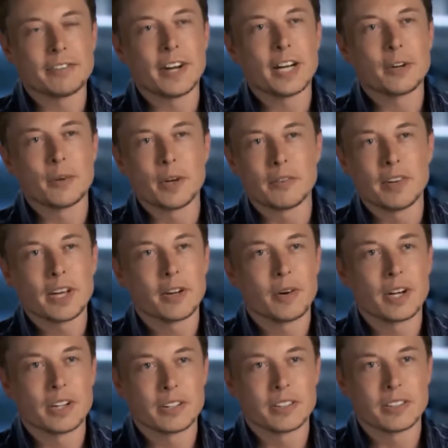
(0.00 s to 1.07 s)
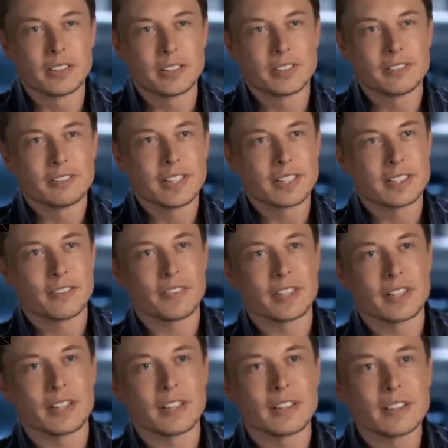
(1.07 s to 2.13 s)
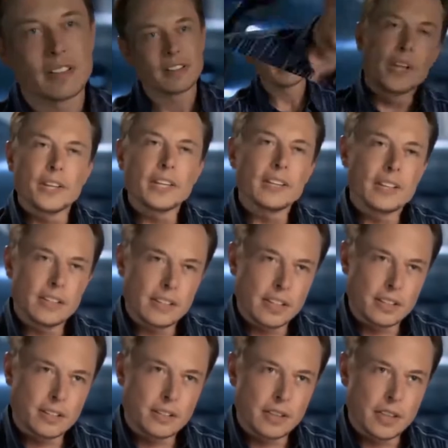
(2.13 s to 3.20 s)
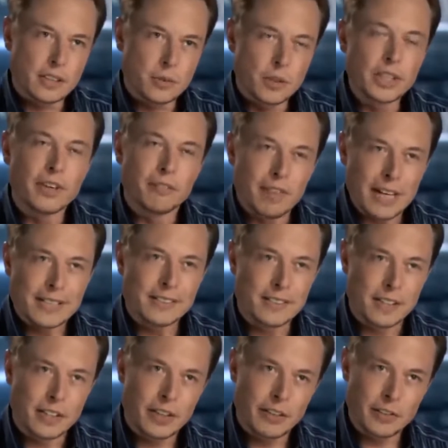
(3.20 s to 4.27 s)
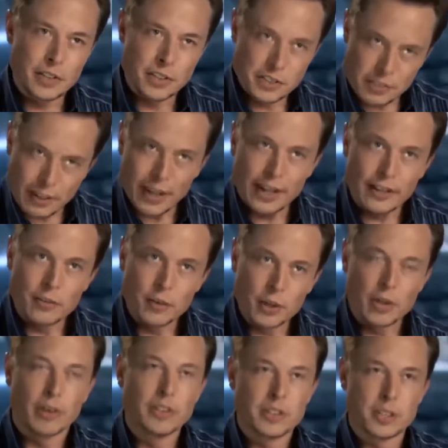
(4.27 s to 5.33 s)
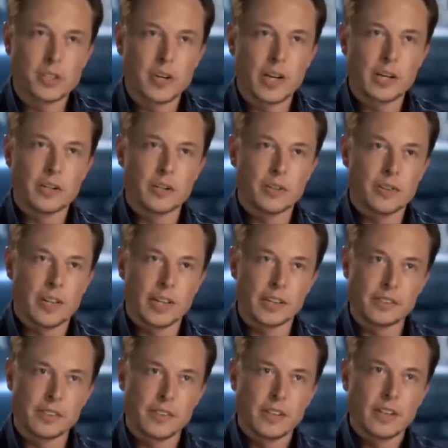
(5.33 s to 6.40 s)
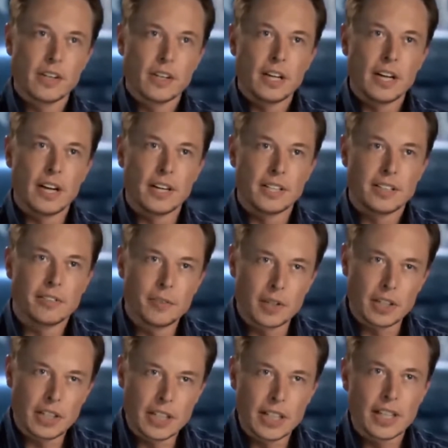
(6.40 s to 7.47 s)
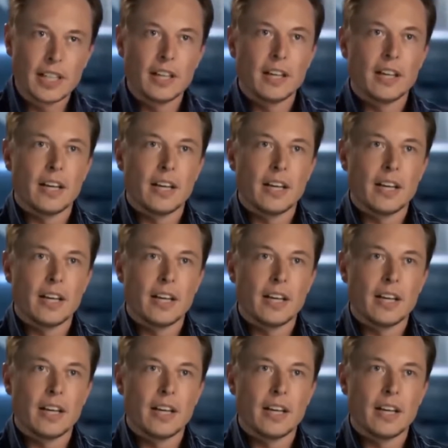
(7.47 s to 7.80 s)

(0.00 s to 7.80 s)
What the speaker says: Find a way or make a way to get something done. Well, I think it's really a mindset. You have to decide we're going to try to do things differently.